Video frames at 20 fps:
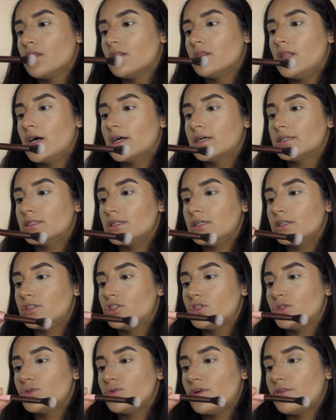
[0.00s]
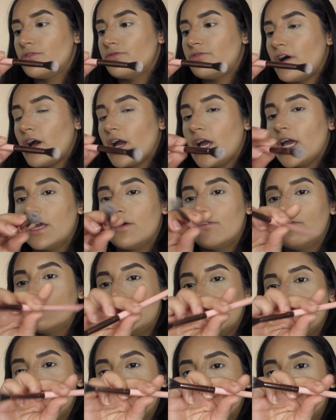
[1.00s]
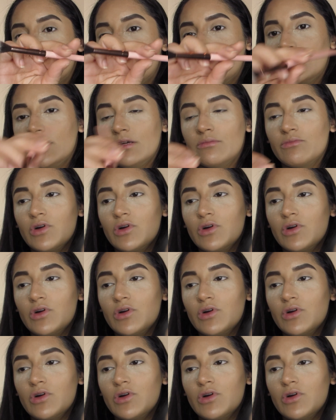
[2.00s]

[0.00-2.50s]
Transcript: Luxie 205 tapered blending